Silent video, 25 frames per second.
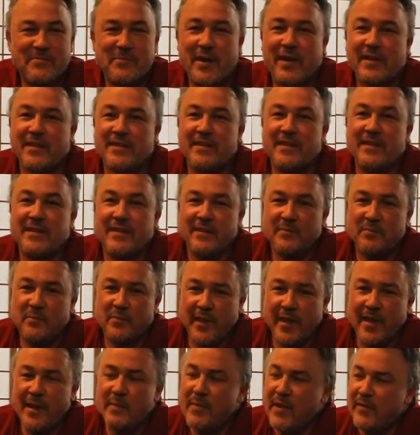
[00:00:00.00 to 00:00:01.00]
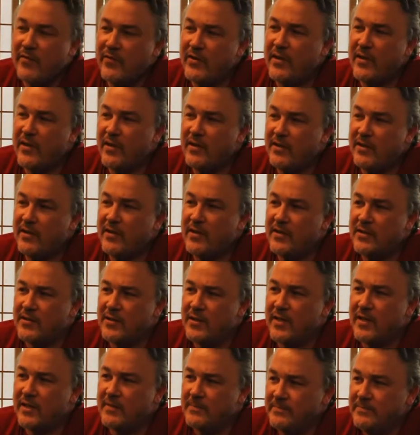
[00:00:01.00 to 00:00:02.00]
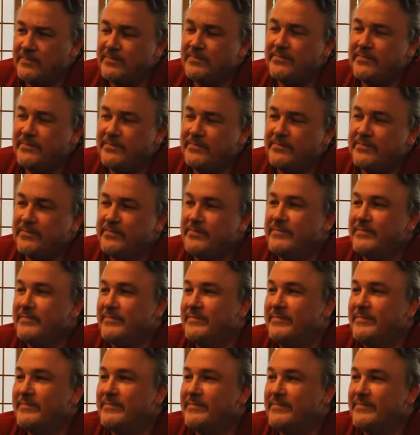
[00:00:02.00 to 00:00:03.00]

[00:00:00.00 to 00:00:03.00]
But blame everything on the internet.